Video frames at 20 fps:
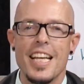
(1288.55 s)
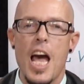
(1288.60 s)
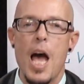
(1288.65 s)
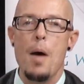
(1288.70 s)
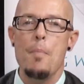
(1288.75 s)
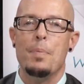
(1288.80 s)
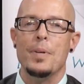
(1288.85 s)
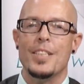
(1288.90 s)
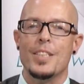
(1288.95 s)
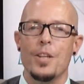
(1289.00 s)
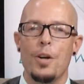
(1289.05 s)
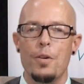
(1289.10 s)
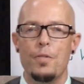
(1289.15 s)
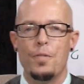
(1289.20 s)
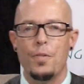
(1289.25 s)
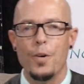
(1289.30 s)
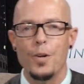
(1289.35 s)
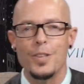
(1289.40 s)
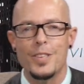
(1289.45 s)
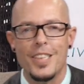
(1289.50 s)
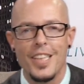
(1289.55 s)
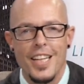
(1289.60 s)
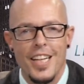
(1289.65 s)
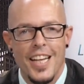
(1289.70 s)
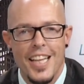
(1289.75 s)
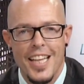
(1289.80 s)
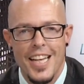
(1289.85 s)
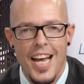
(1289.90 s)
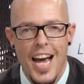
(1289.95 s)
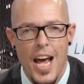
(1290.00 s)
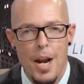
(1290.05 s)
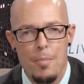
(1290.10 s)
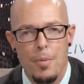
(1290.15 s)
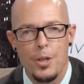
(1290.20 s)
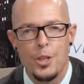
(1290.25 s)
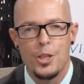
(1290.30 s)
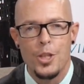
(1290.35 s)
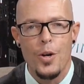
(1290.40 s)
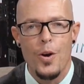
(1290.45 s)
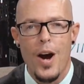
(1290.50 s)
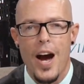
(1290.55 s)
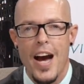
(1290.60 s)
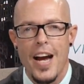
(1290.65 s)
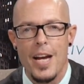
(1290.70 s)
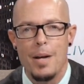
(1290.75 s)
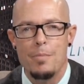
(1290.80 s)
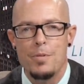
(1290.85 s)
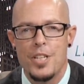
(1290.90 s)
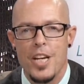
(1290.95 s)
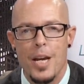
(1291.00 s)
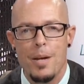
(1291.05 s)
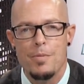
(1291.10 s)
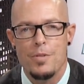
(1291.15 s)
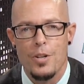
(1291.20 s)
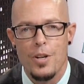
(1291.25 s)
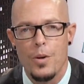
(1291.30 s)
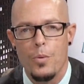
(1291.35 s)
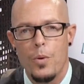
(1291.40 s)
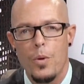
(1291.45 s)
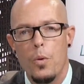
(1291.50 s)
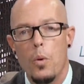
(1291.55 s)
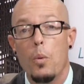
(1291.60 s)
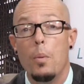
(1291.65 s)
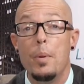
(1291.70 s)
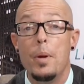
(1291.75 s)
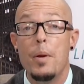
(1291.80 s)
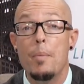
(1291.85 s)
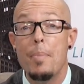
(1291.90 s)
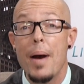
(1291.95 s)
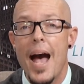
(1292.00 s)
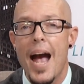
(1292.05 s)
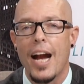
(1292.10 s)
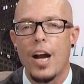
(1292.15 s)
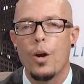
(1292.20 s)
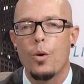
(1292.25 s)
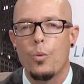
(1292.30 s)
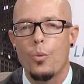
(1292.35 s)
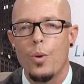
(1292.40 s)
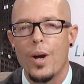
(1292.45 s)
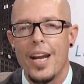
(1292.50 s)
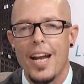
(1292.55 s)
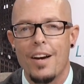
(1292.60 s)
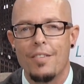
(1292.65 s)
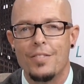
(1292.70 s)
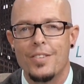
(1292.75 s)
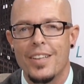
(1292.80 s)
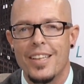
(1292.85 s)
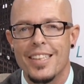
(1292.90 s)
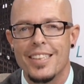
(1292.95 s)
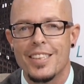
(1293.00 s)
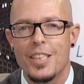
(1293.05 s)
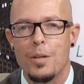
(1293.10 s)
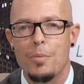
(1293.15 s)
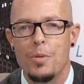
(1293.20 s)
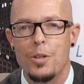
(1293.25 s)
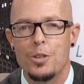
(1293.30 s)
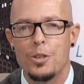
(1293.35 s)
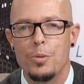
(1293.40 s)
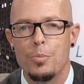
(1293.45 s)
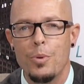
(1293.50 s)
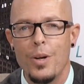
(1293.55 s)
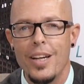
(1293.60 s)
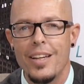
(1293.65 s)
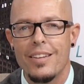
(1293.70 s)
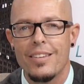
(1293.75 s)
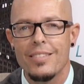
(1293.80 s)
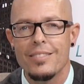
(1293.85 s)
episode 14 of the Dynamo Show. I am James Erdt, and we will be back right after this commercial break.